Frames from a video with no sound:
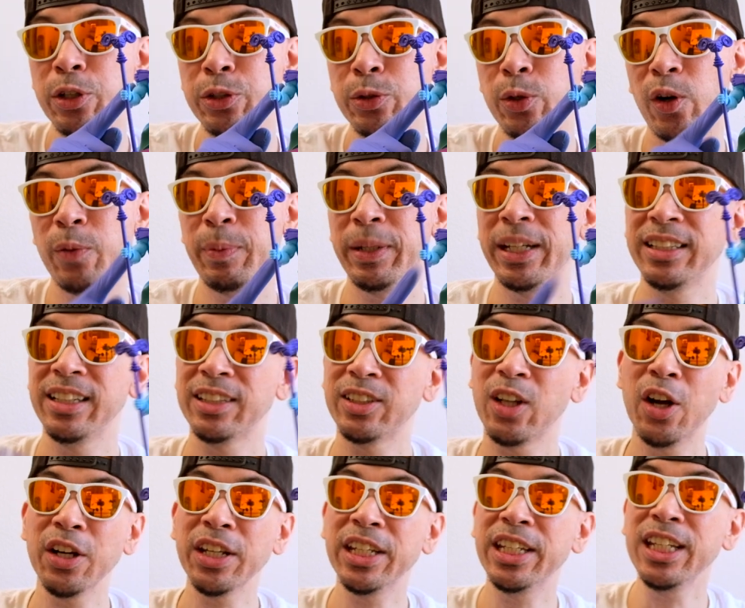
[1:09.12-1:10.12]
sword because it's
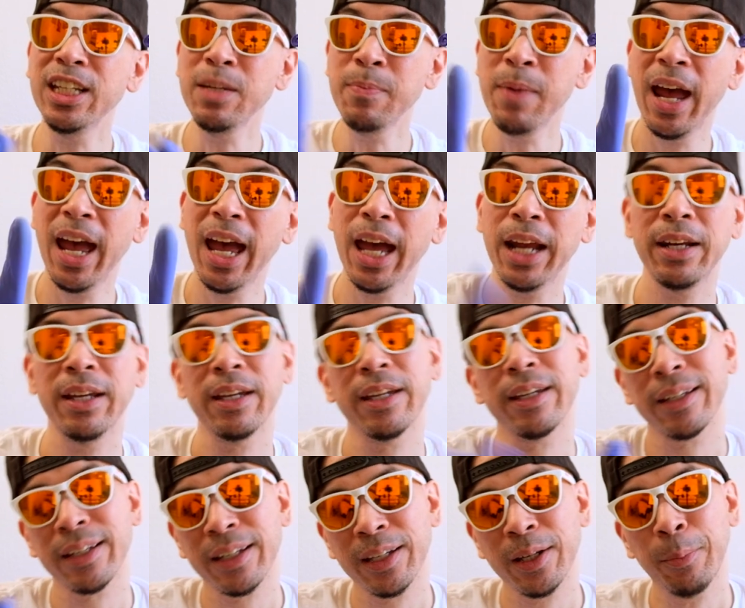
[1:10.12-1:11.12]
on He-Man.
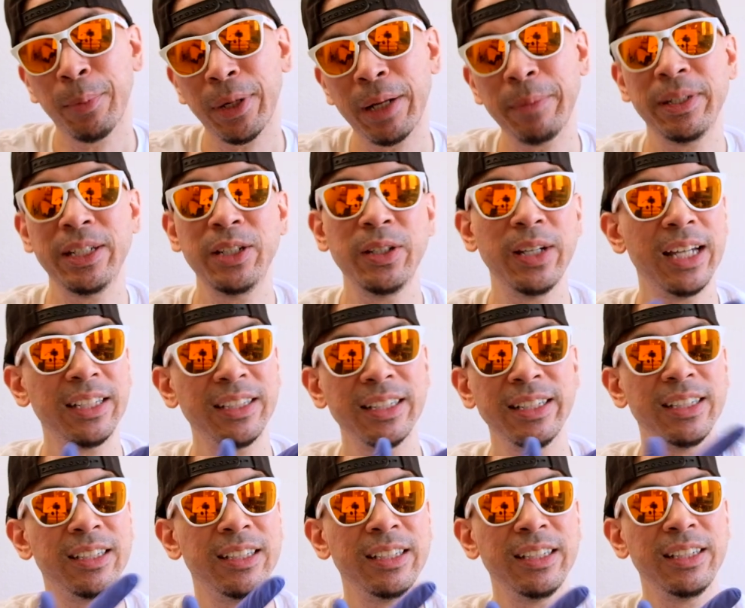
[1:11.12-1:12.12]
But I mean, you guys can
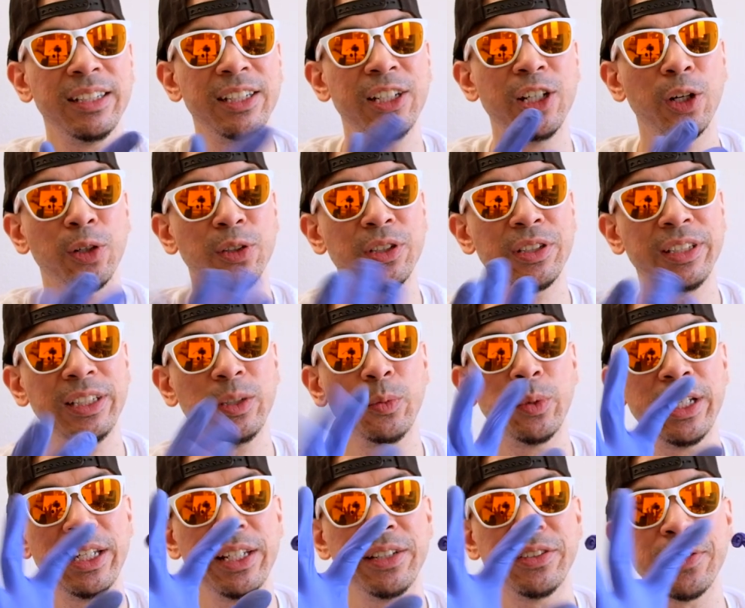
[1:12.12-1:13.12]
easily, you know, see
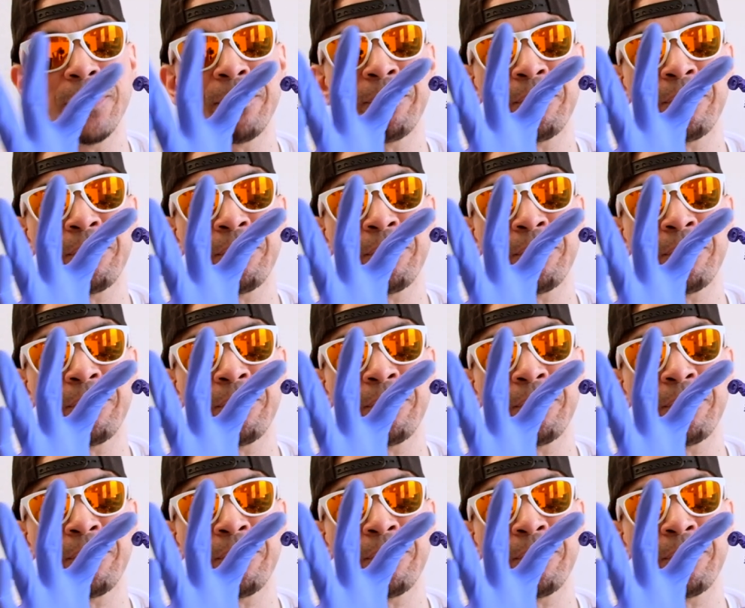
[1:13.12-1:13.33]
what his